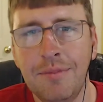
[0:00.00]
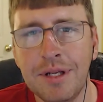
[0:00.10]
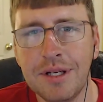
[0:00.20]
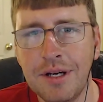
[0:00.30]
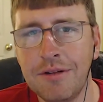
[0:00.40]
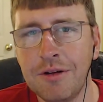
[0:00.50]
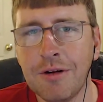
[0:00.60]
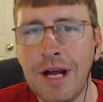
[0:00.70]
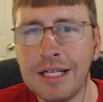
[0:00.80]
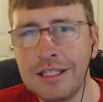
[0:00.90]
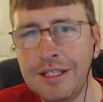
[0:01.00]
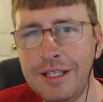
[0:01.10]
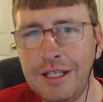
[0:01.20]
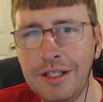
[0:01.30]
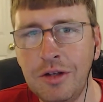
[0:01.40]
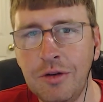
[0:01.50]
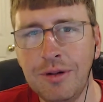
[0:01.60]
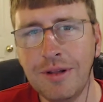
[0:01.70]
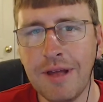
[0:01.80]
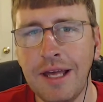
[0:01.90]
because you're actually
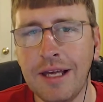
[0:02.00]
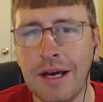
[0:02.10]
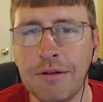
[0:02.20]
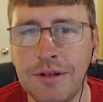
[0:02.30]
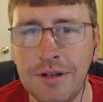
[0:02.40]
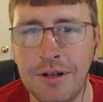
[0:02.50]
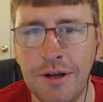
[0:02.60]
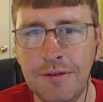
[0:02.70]
doing this hangout